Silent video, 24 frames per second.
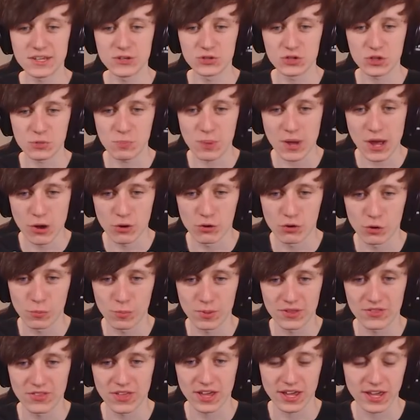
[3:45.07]
used a
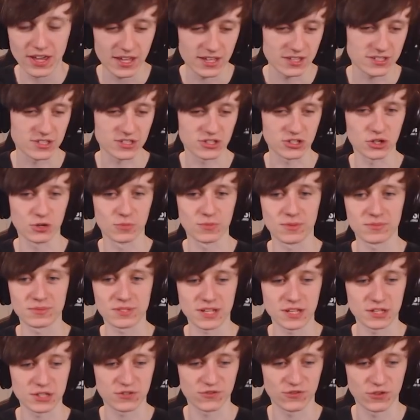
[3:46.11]
power-up in their kit to zoom
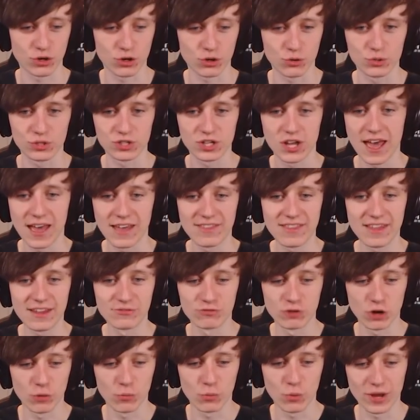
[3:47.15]
themselves forward, and
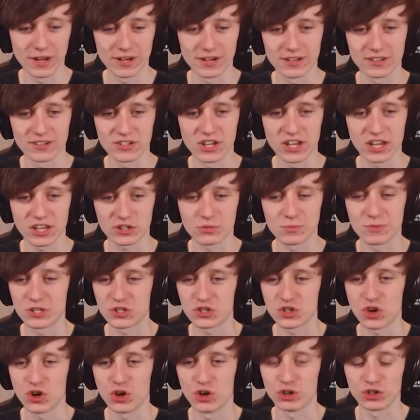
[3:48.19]
then Rob went and nicked me
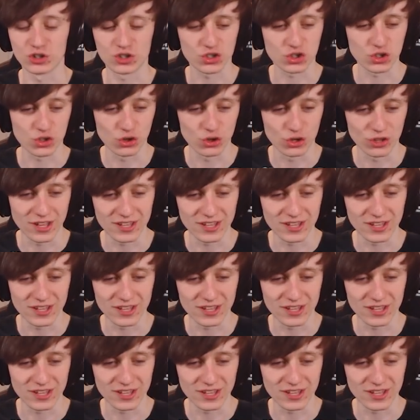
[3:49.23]
sword, so